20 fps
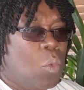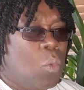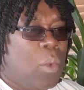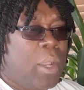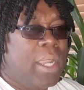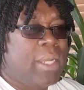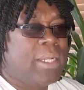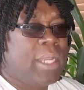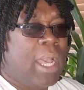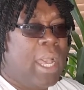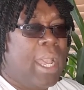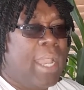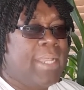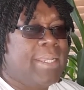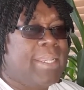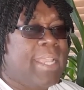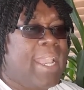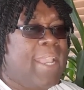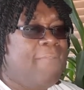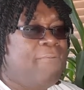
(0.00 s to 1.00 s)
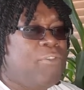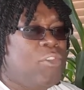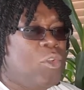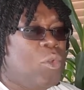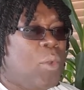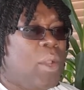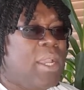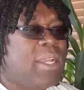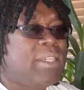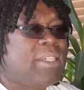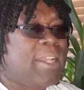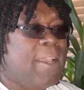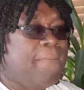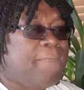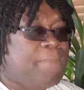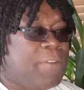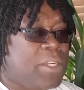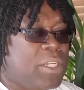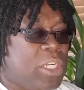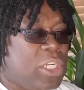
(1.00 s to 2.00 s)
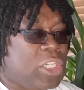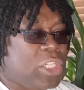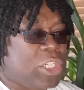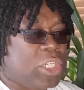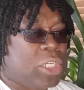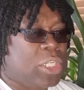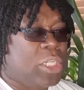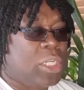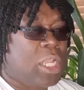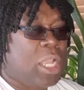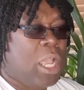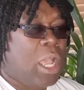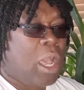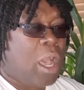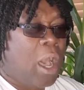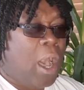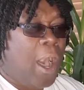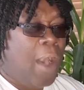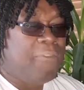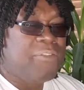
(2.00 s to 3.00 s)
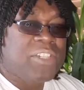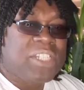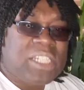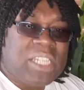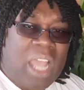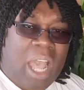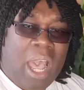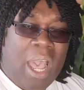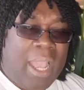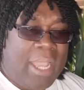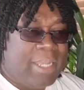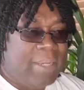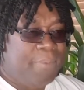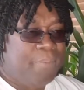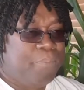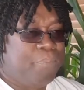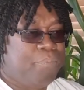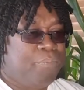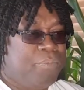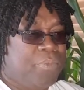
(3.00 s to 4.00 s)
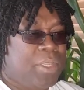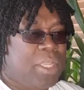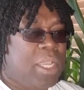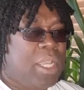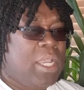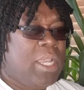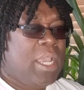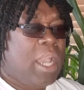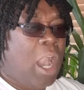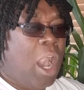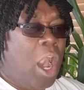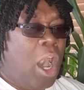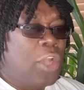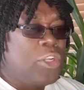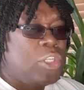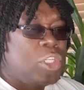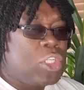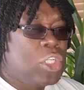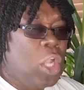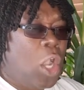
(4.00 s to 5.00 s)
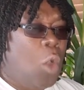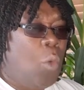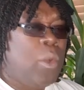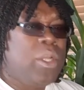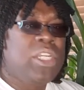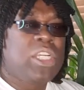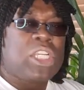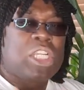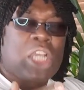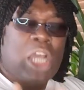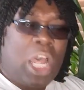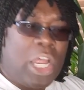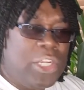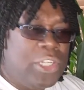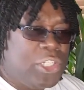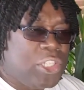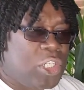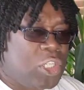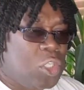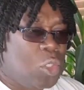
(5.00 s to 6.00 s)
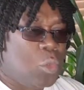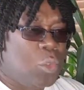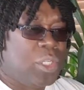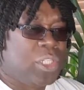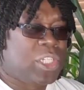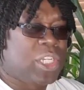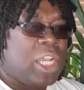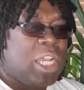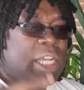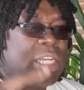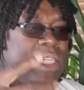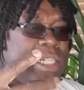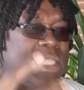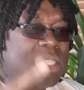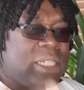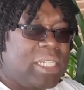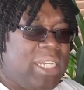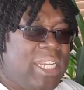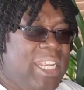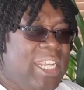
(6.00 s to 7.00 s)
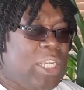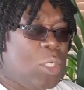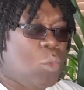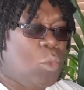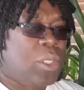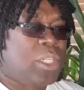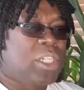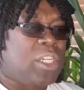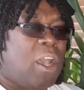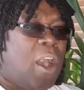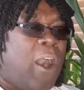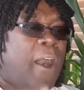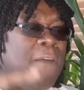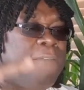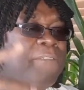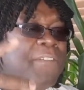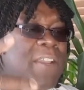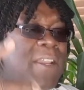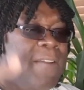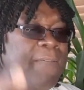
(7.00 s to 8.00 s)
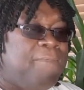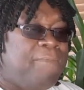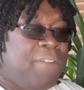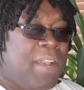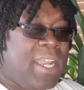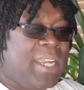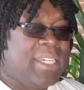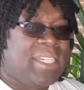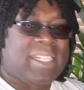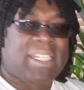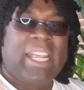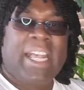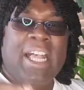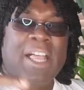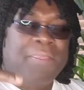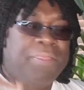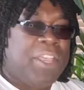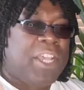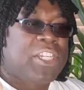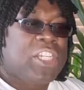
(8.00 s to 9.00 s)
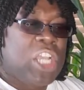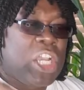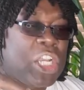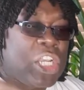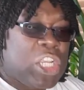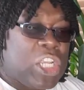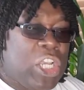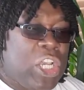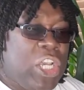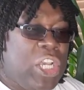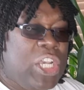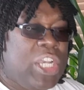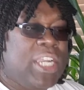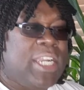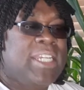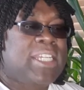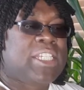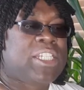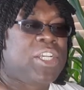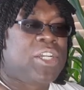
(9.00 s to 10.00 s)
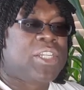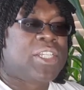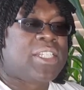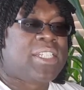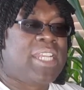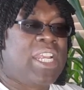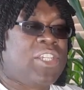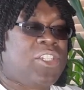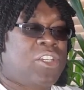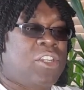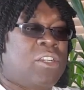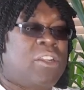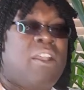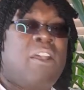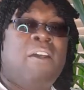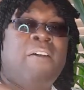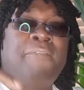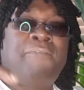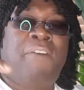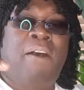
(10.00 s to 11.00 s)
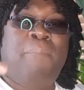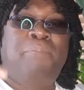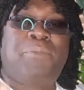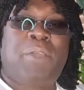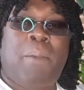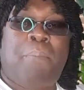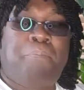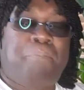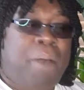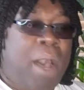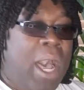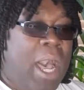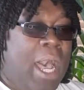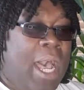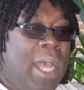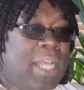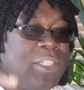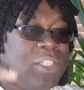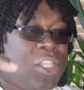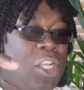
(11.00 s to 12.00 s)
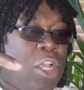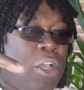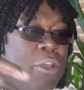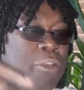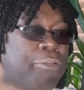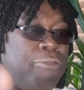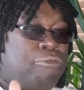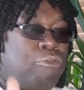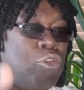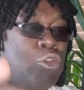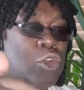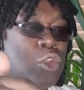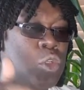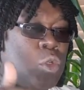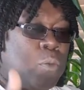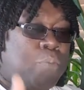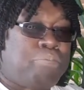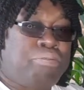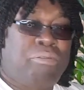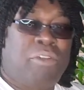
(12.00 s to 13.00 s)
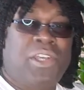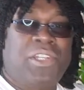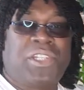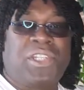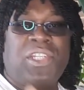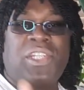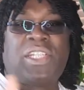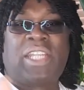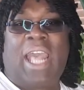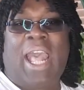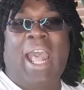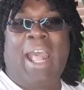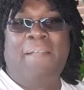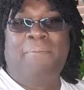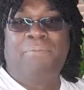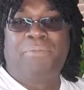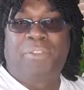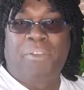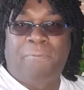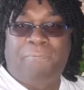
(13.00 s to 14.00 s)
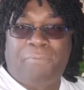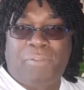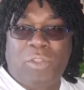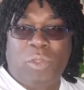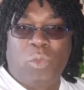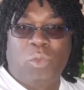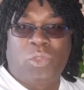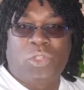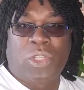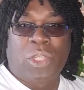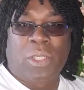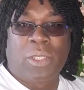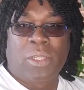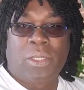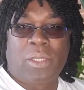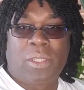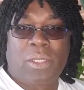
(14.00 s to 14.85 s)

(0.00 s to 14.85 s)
when I gave you a definition of time. Ongoing, continuous sequence of events that occur in succession from the past through to present and the future.